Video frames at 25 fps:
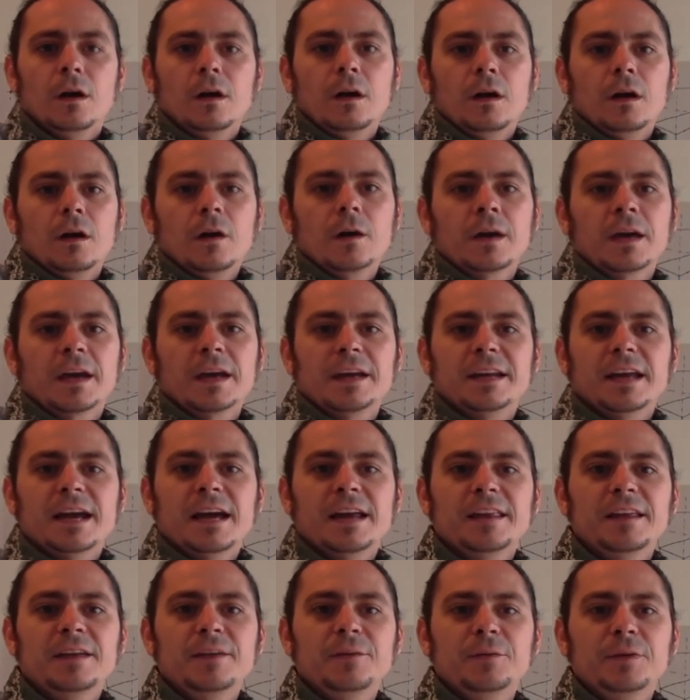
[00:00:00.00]
Okay, now
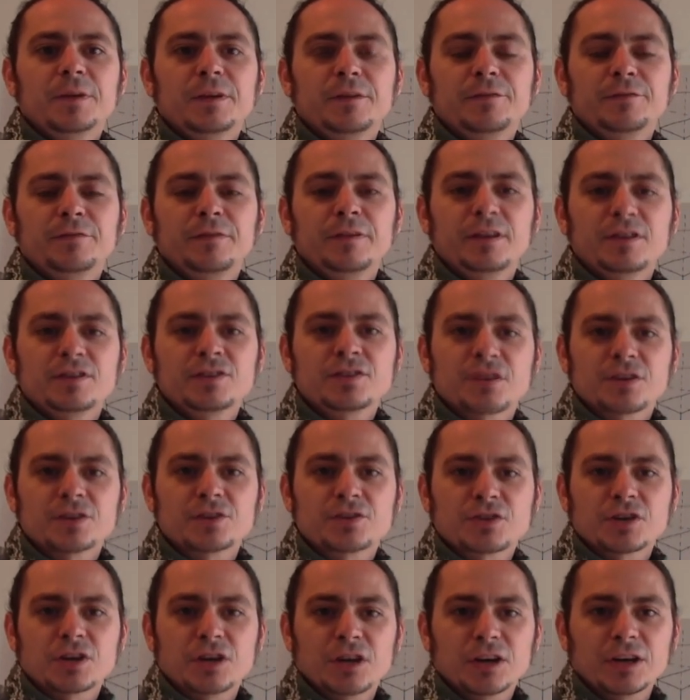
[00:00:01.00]
that we've finished our
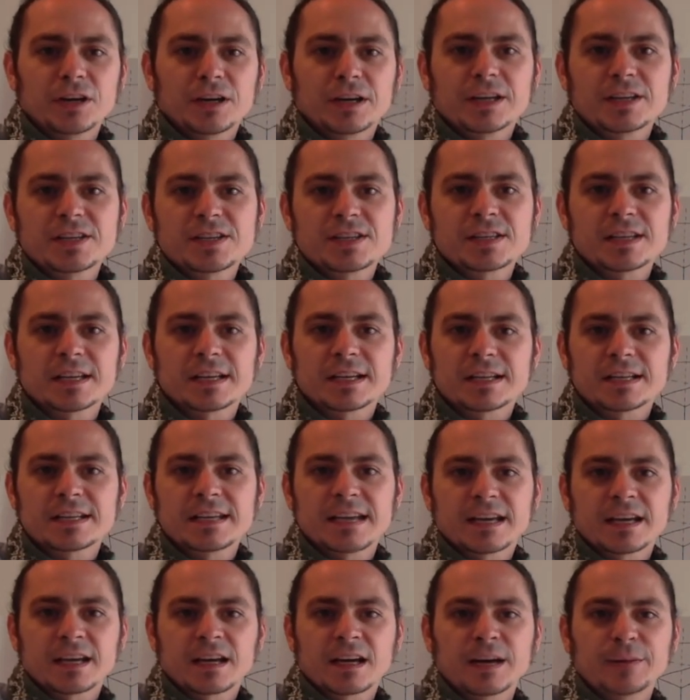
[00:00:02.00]
drawing, I'd just like to take
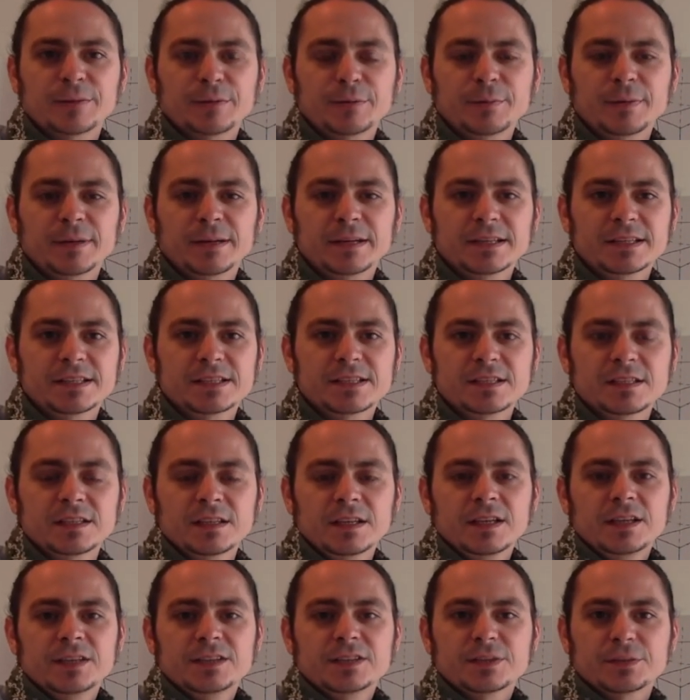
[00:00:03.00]
a couple minutes
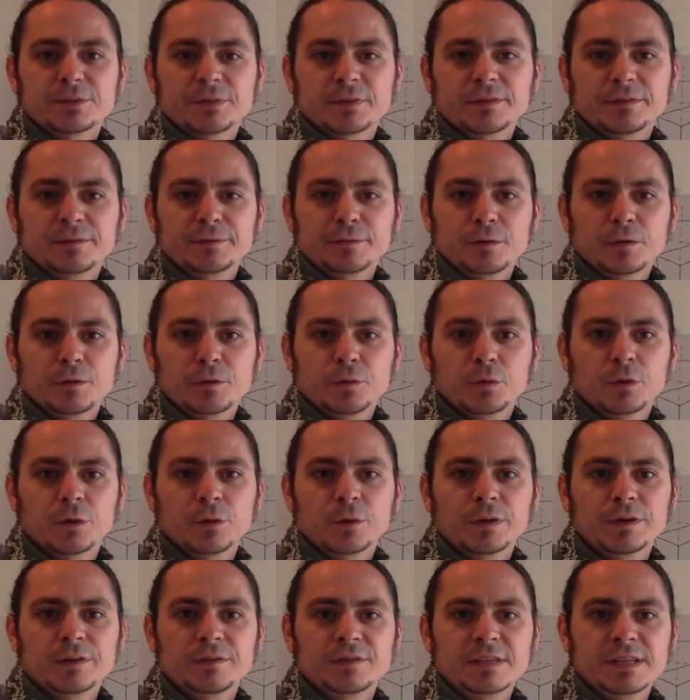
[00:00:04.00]
to review what
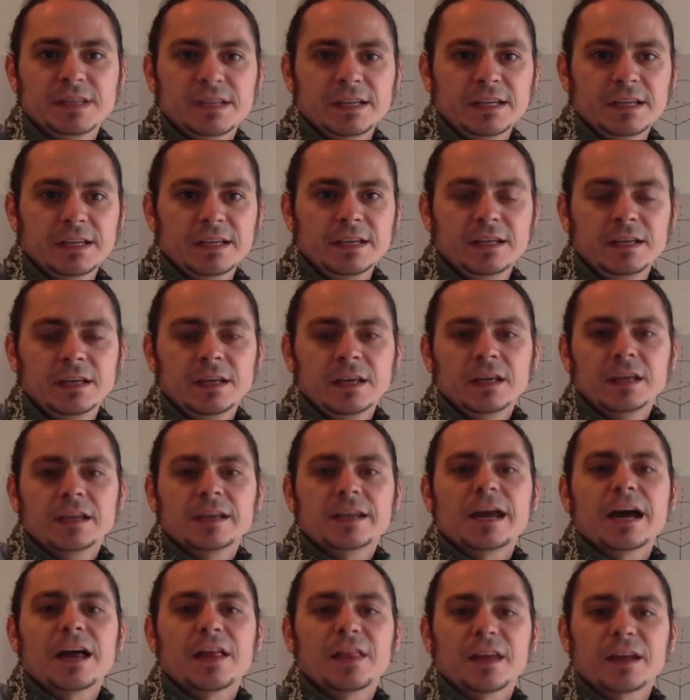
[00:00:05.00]
we did and
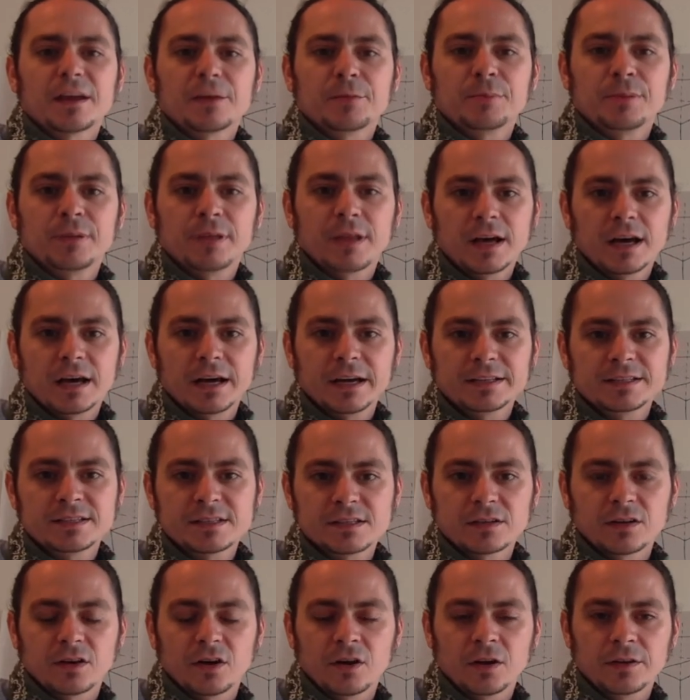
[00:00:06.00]
how that applies
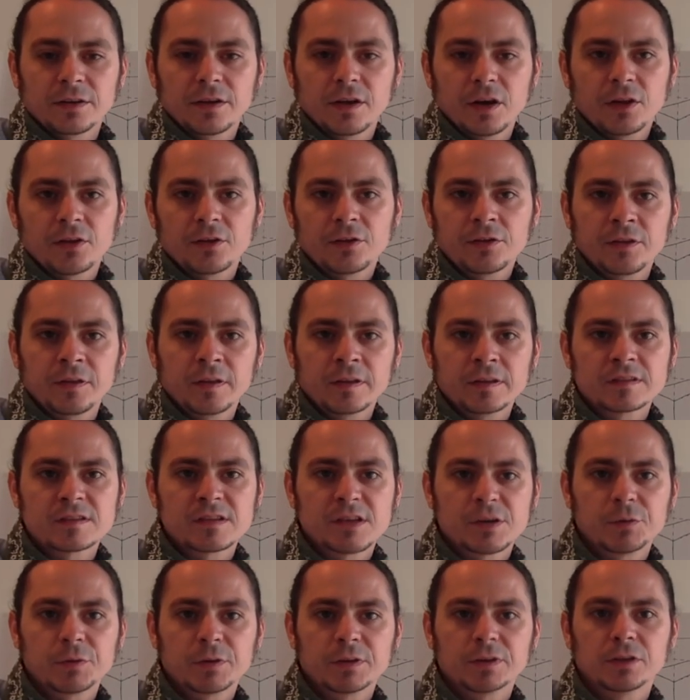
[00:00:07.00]
to all the other things
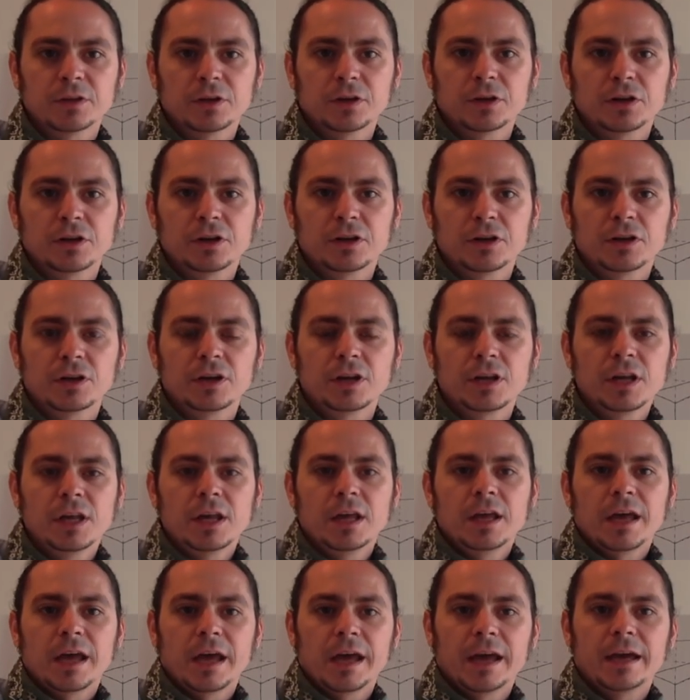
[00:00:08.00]
that we learned,
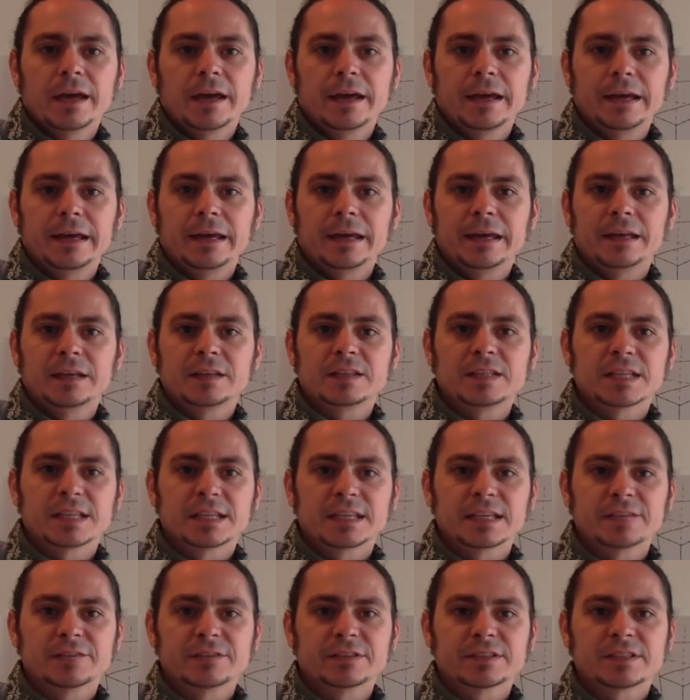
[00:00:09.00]
and to
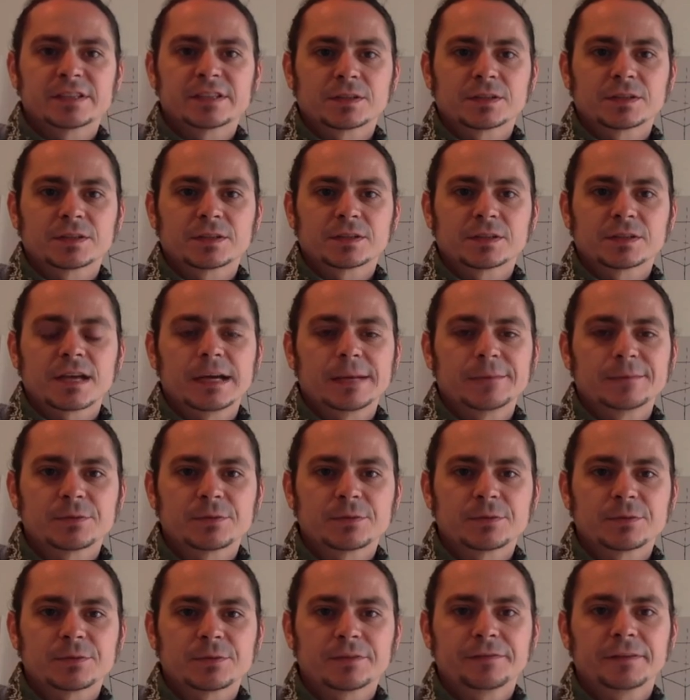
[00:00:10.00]
give us a little time to
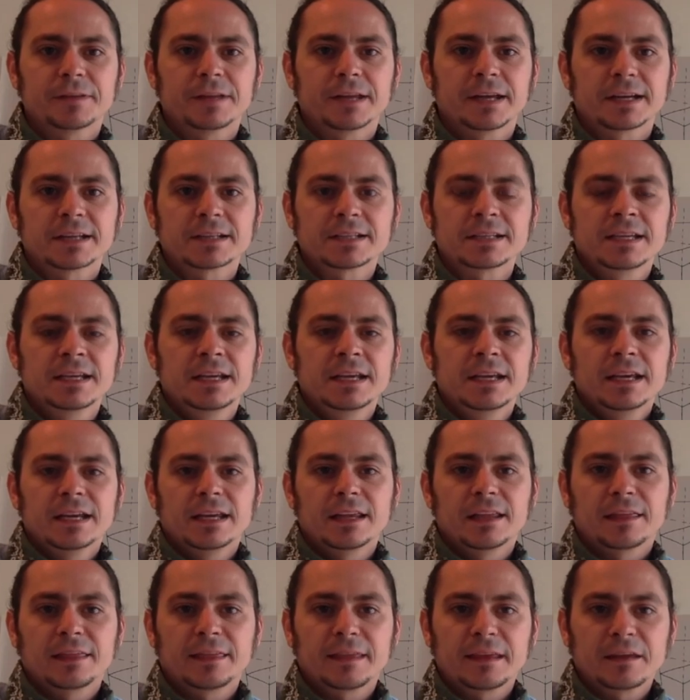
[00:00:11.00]
reflect
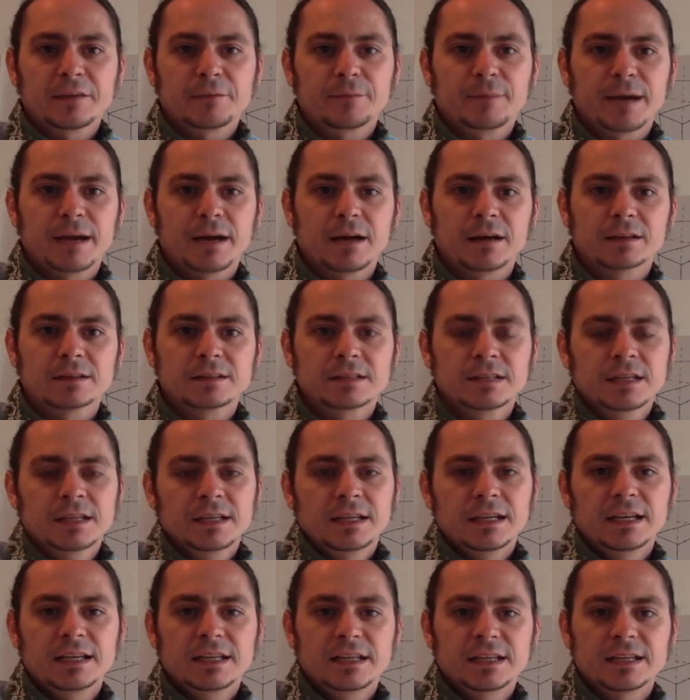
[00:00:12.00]
and think about
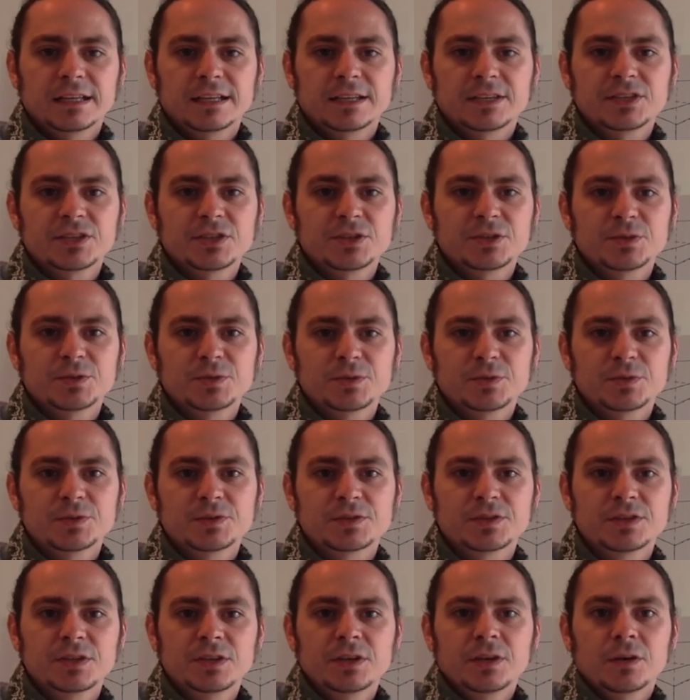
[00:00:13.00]
any
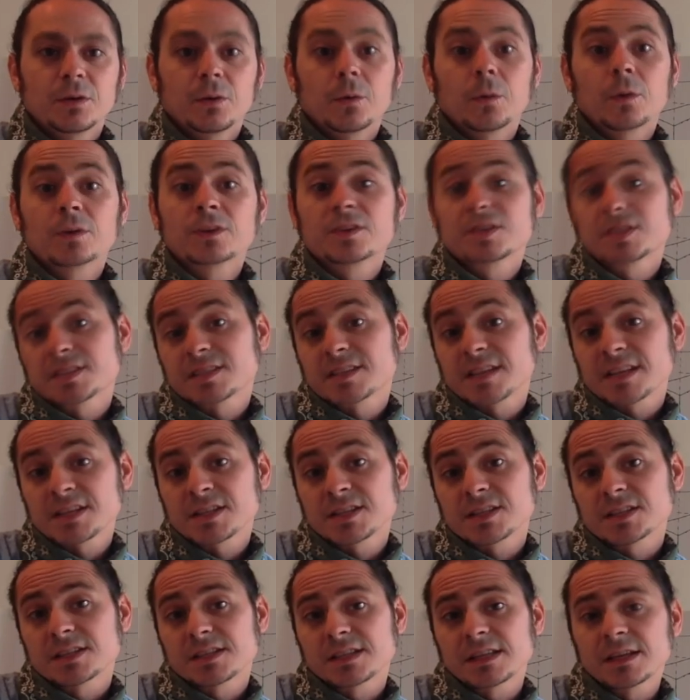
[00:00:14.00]
issues or
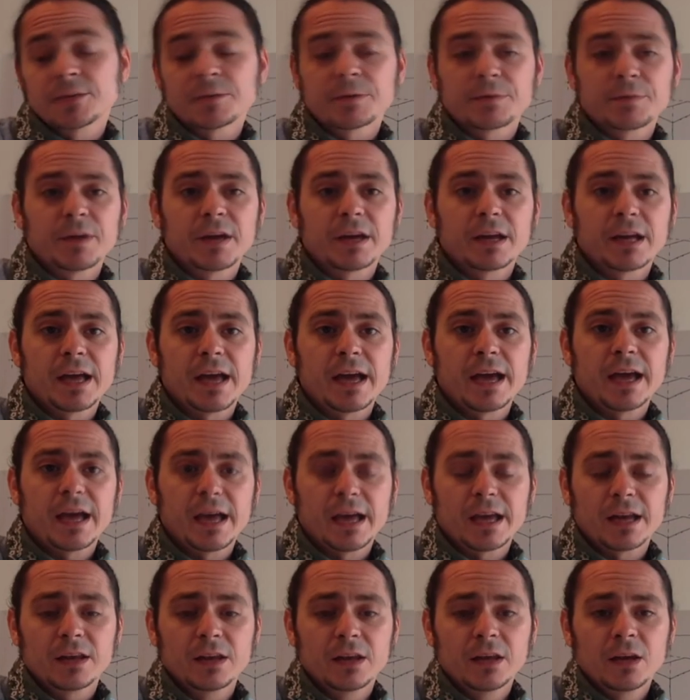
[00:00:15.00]
successes that we might have
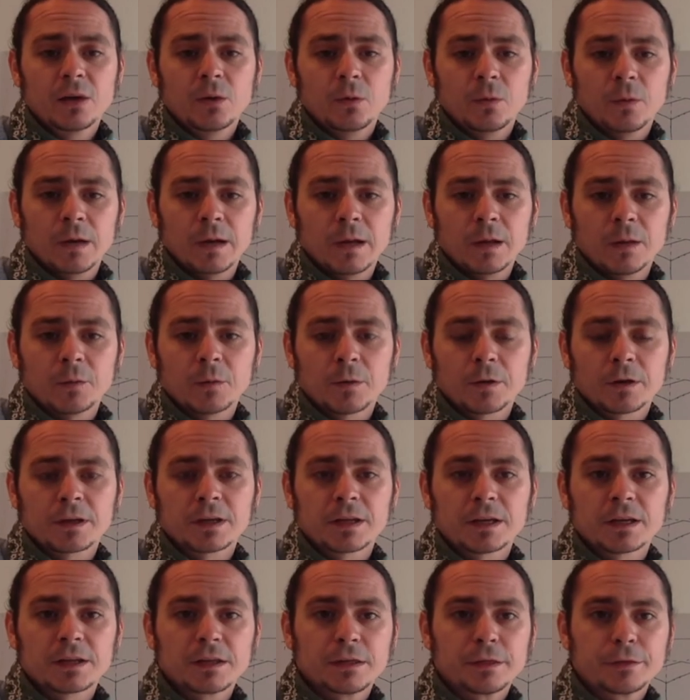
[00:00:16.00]
had while
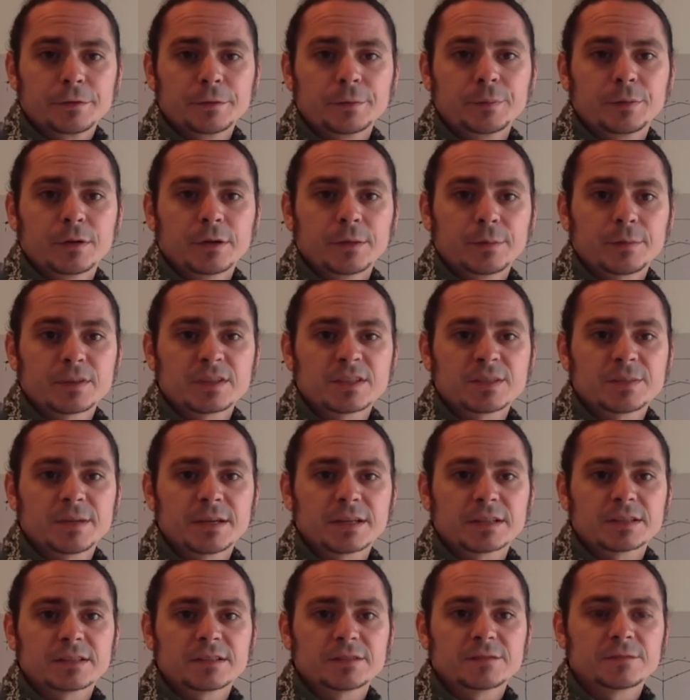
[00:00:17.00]
working in three-point
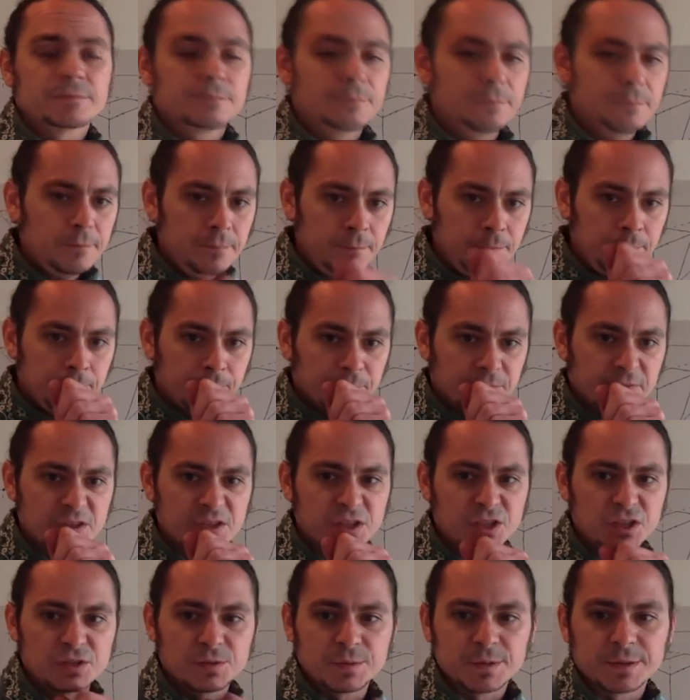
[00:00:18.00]
perspective.
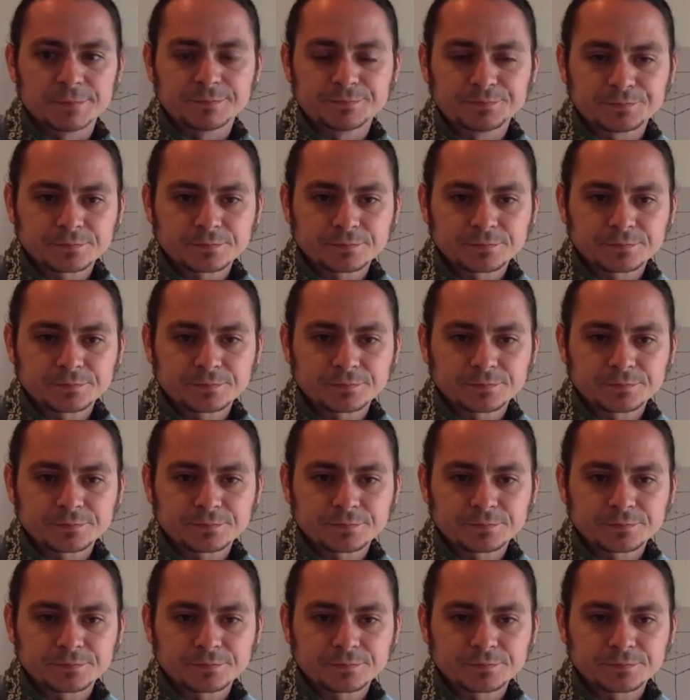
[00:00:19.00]
Excuse me.